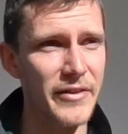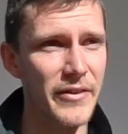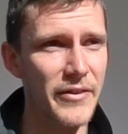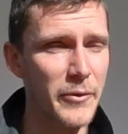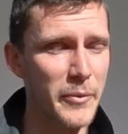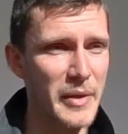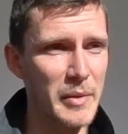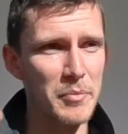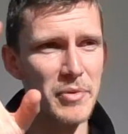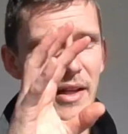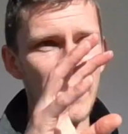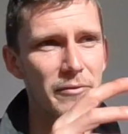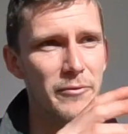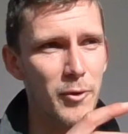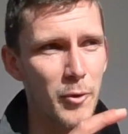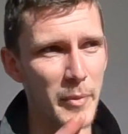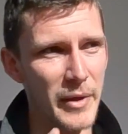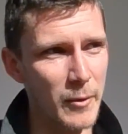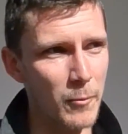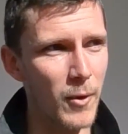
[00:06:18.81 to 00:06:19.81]
doing
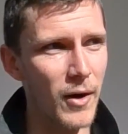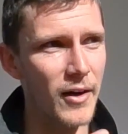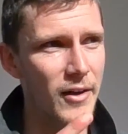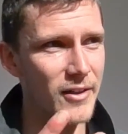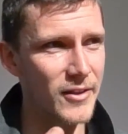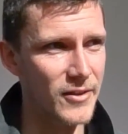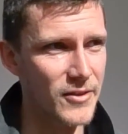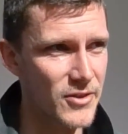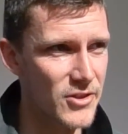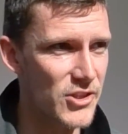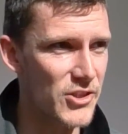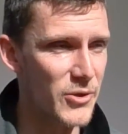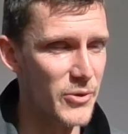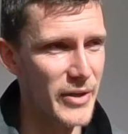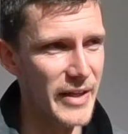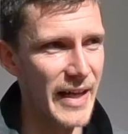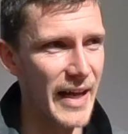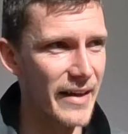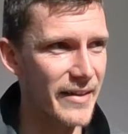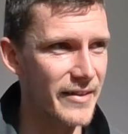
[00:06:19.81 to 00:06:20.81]
platforming while
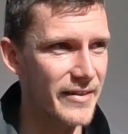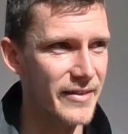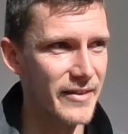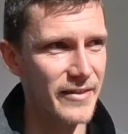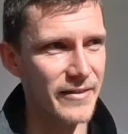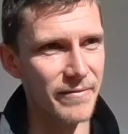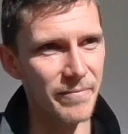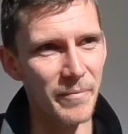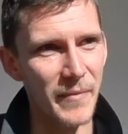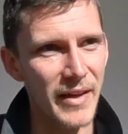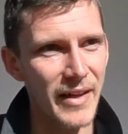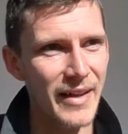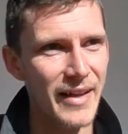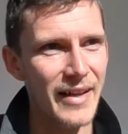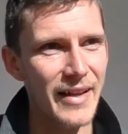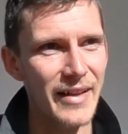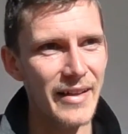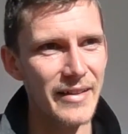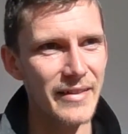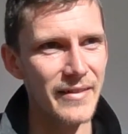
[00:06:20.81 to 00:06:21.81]
shooting at it and
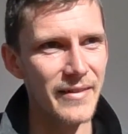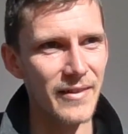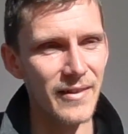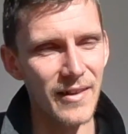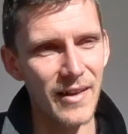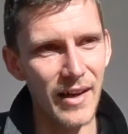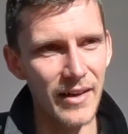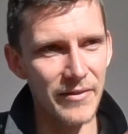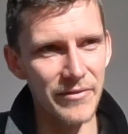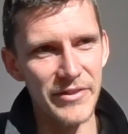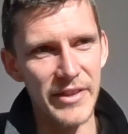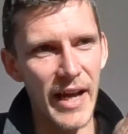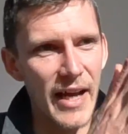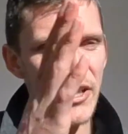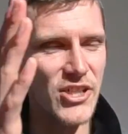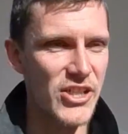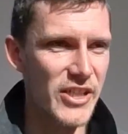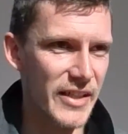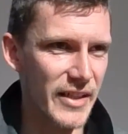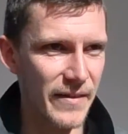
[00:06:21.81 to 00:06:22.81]
kind of
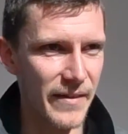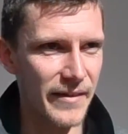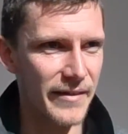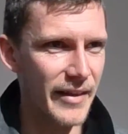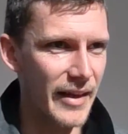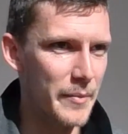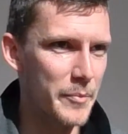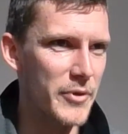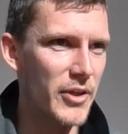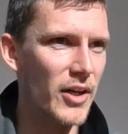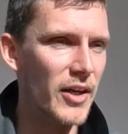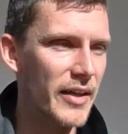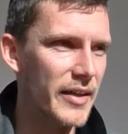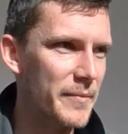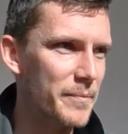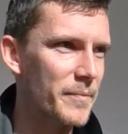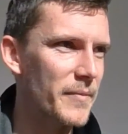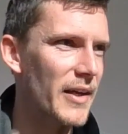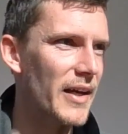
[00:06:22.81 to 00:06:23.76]
dashing at the same time.